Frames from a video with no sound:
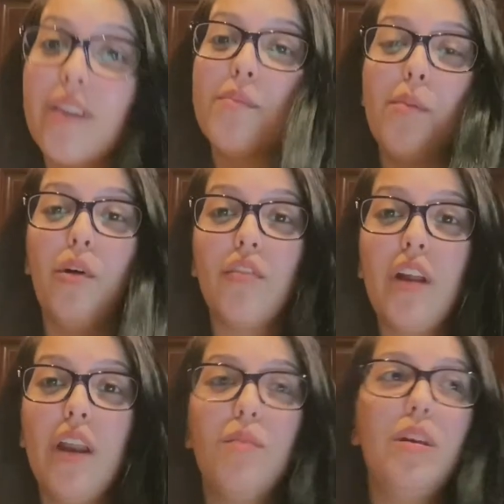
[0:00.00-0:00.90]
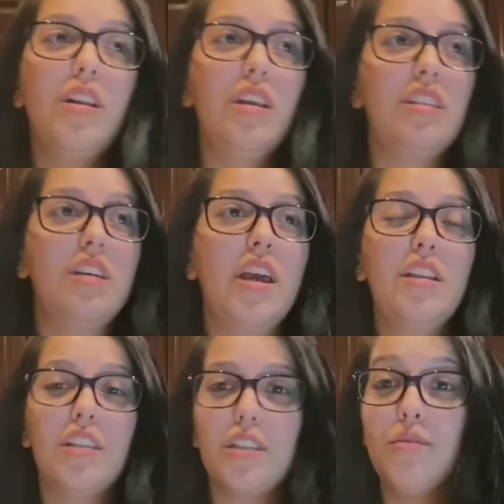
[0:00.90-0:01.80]
boyfriend hadn't been to Disneyland
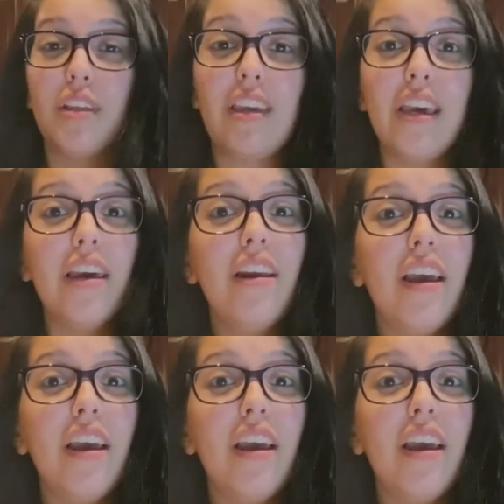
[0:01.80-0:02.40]
since he was a kid,